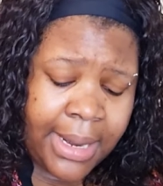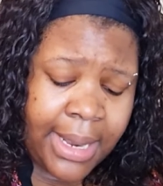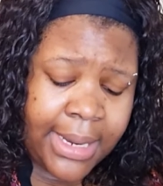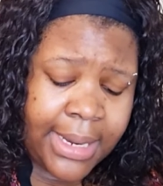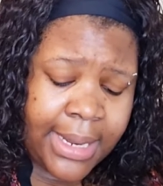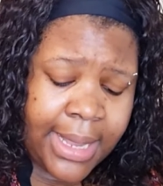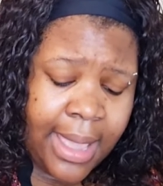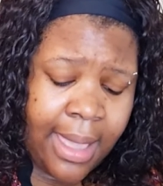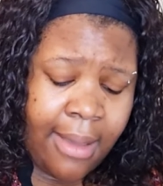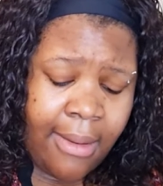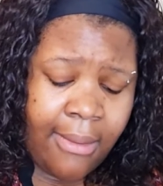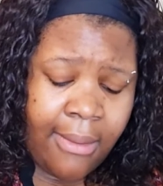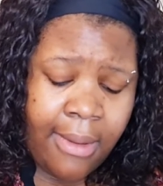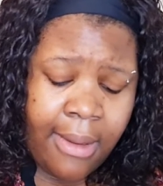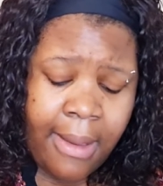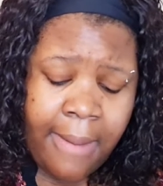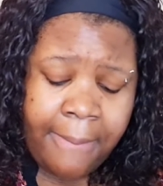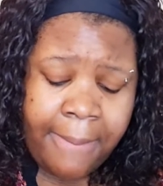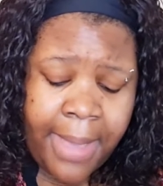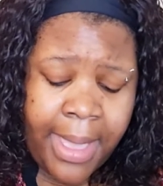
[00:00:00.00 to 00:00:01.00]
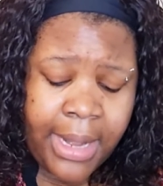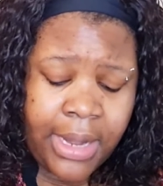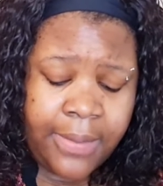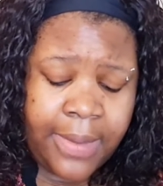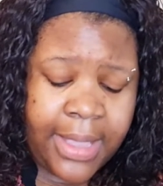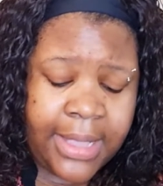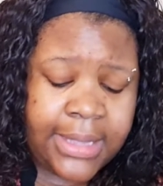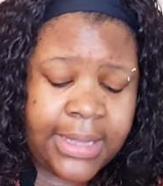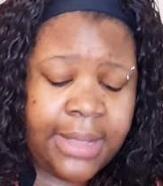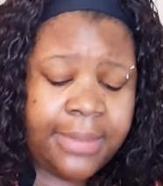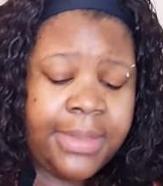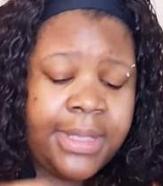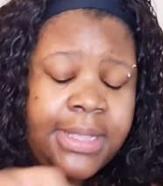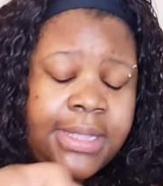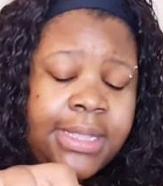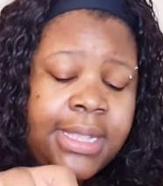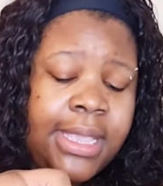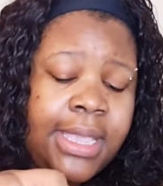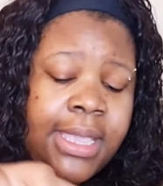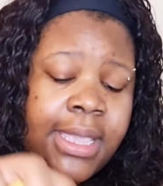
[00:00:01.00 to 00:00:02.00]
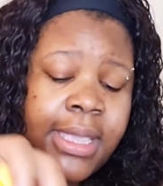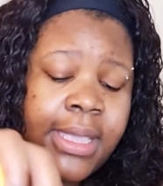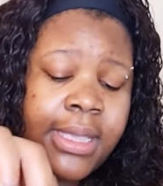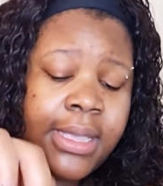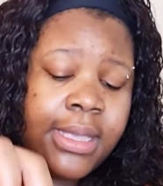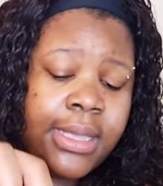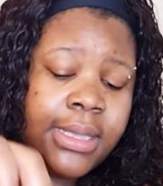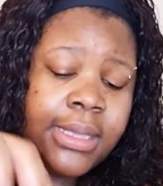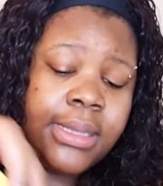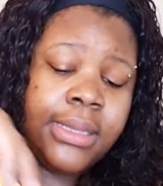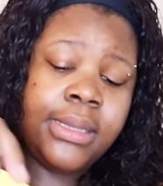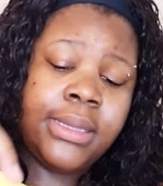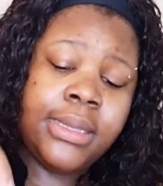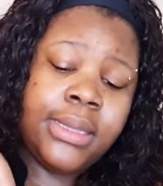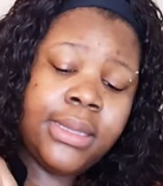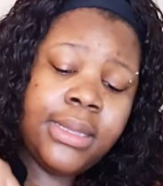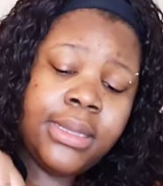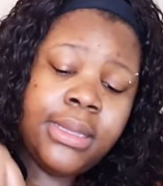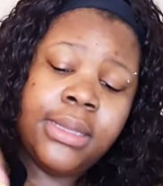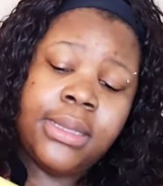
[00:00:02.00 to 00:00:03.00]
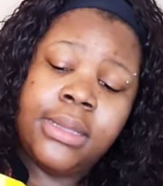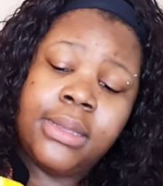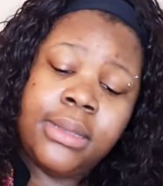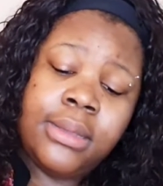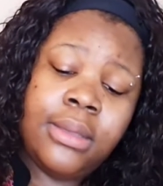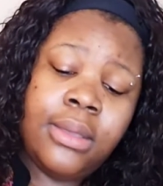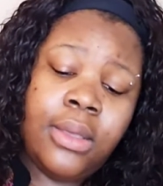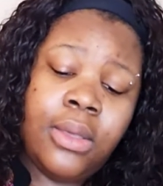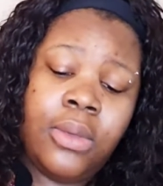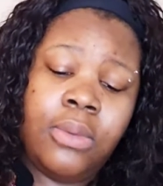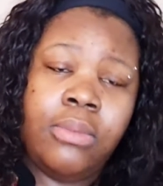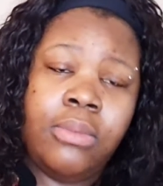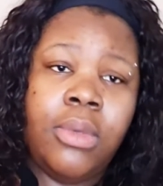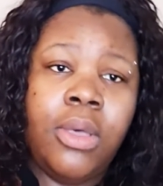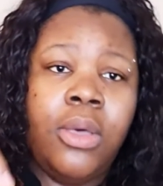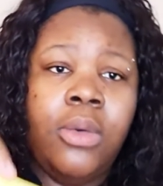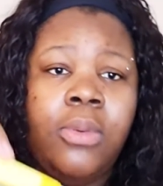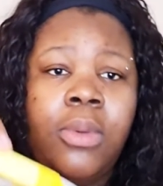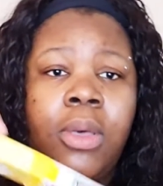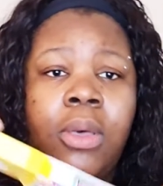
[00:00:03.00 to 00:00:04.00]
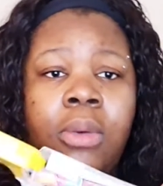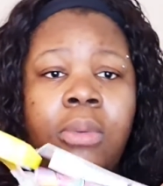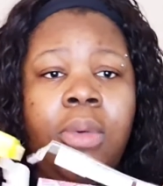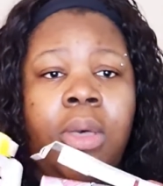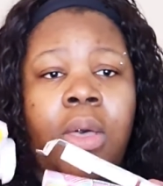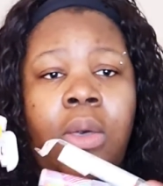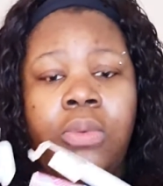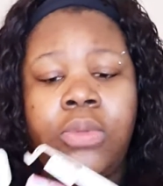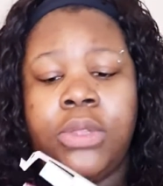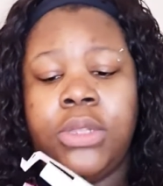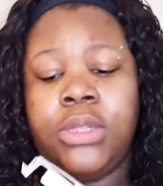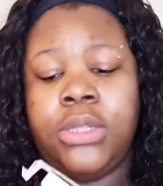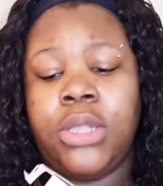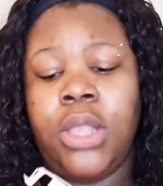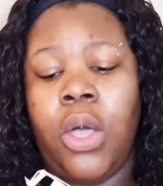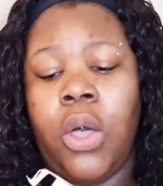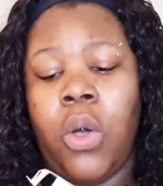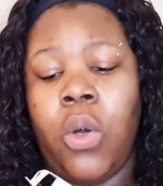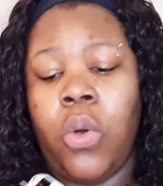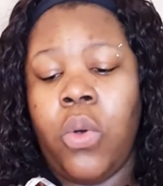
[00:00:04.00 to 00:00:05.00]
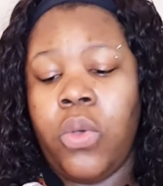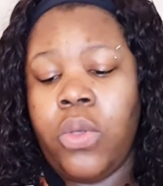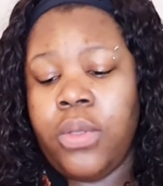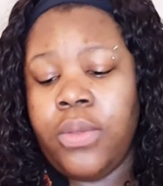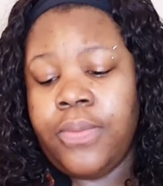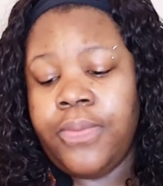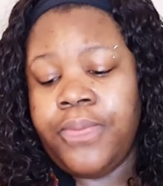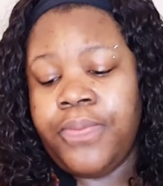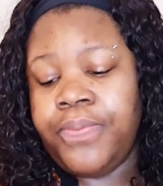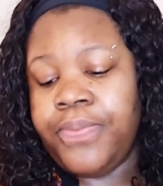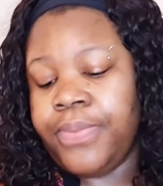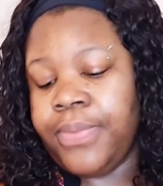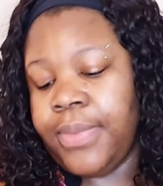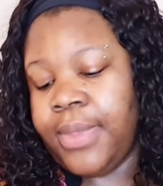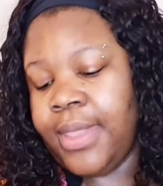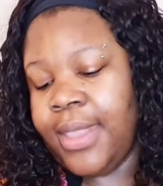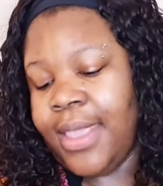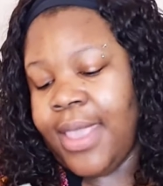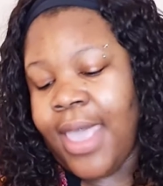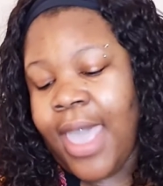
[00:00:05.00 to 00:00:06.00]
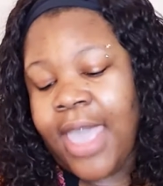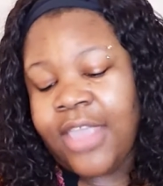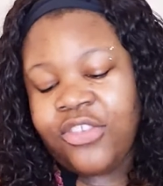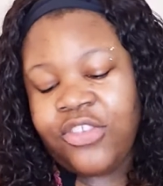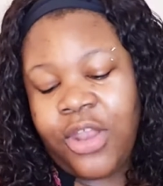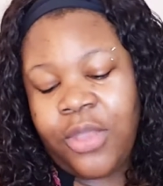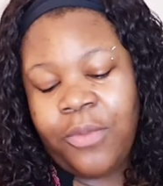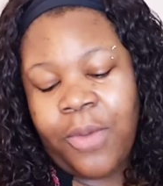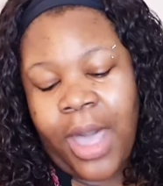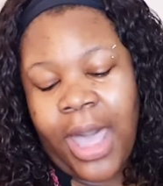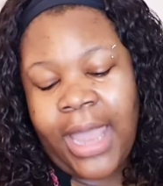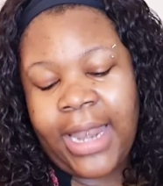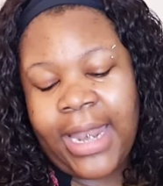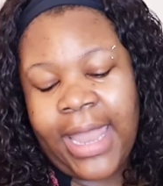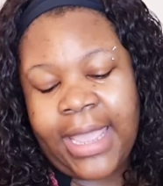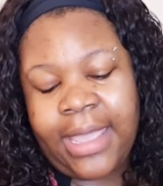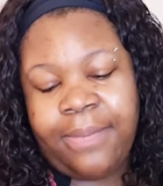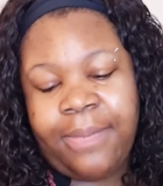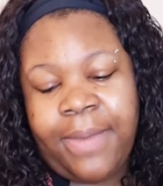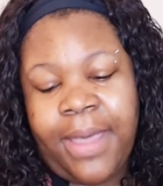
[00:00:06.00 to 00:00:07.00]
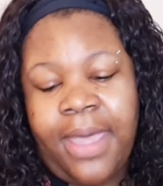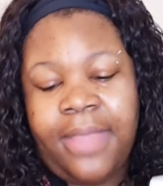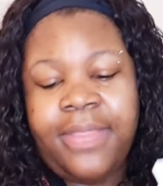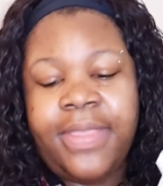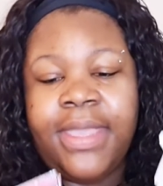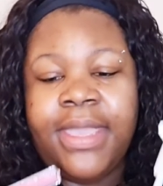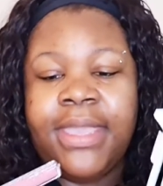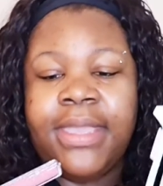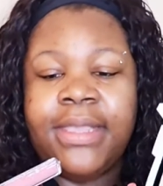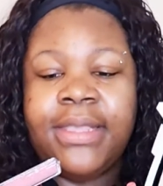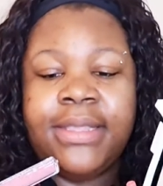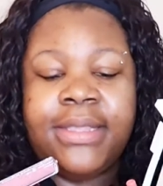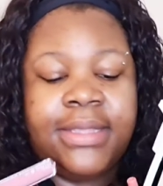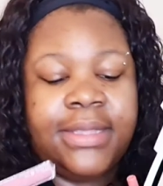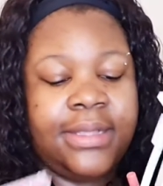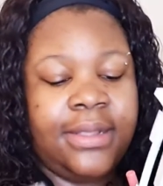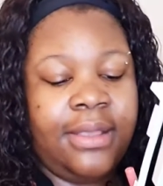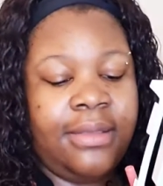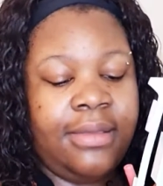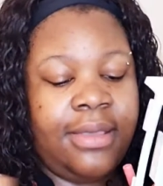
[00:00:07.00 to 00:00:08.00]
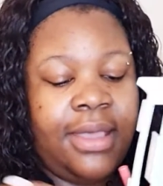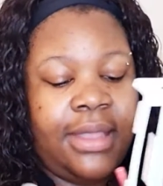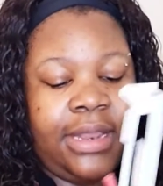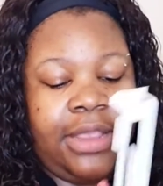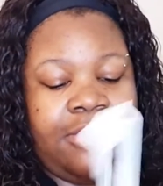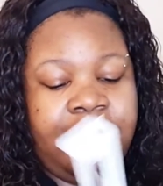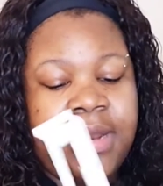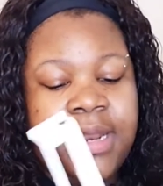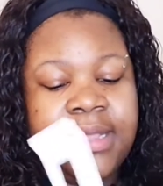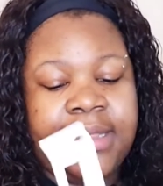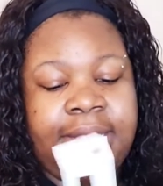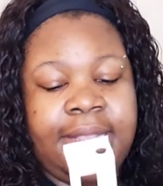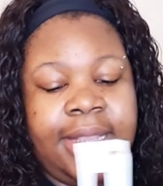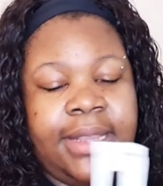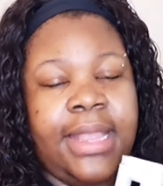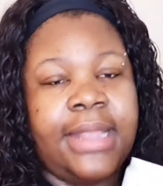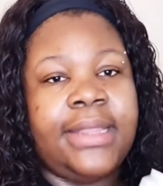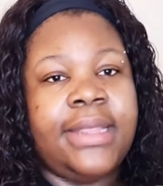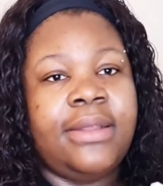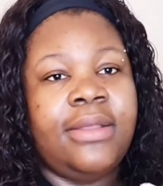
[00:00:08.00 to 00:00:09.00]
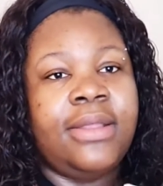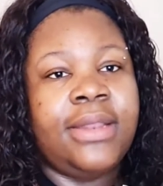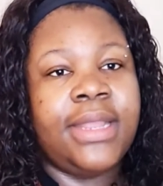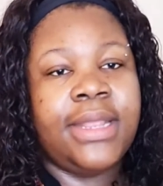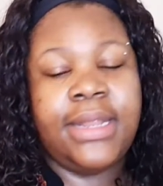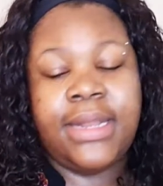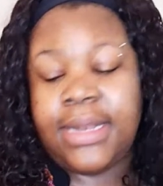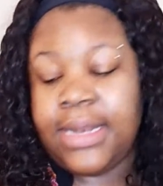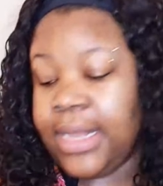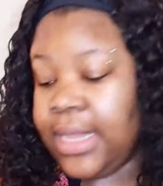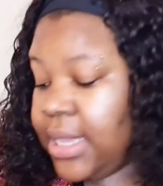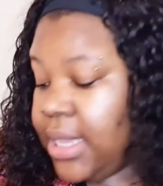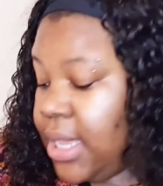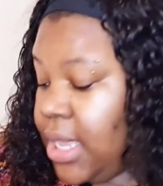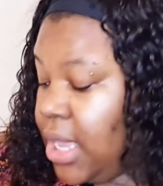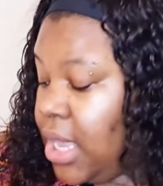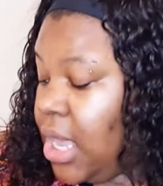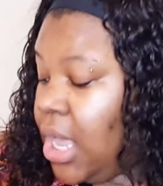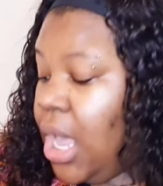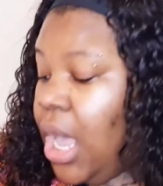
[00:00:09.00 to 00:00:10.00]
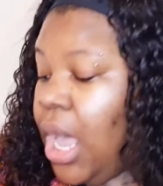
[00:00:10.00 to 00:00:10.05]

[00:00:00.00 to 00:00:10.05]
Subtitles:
Bloody hell. But anyways, let me see. Oh. So, do you know what I like about these? Oh god, they really stick that on there, didn't they?